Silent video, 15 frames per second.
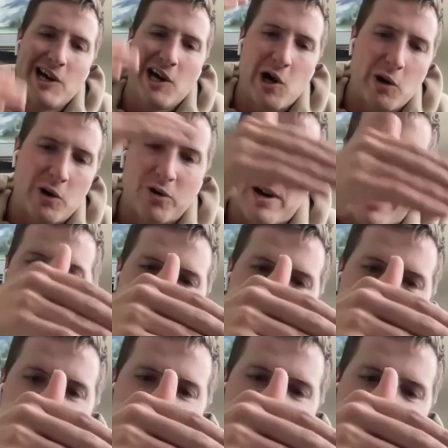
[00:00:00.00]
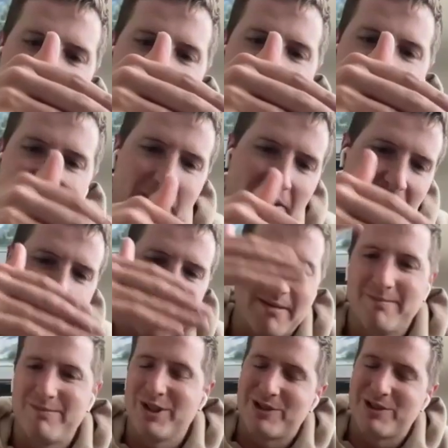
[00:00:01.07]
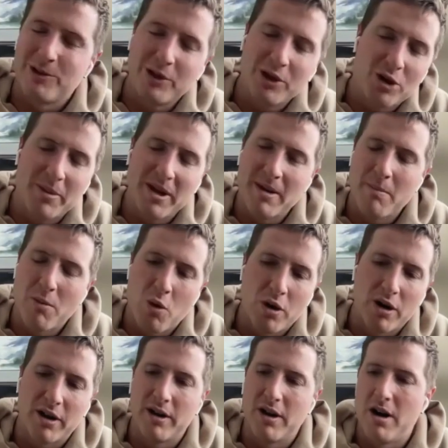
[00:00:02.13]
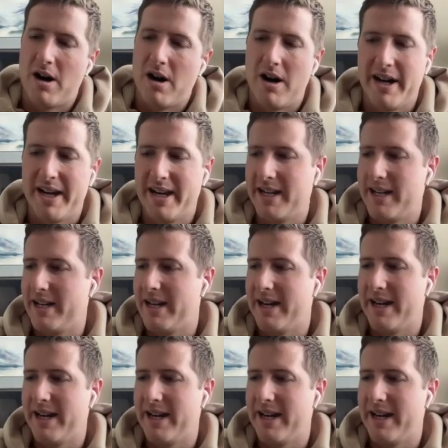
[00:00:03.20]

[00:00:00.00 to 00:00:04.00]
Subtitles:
oh crap, this month I spent just a little bit more on